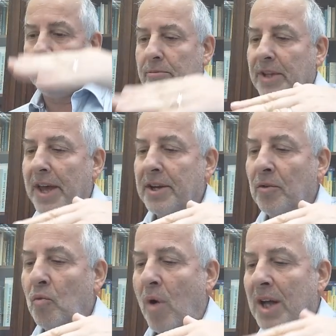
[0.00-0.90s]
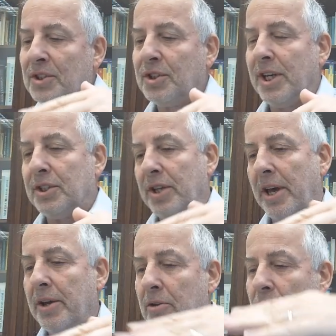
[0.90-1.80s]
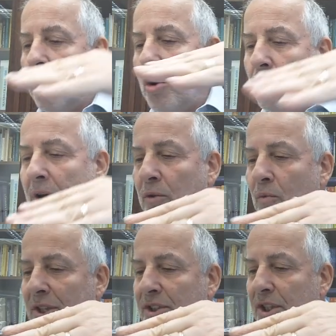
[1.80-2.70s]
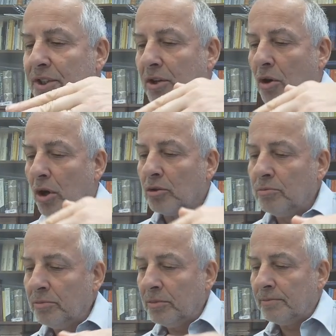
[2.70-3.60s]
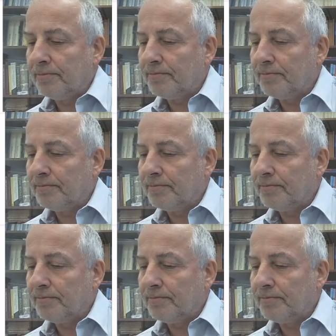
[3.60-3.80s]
taken once as a row and once as a column,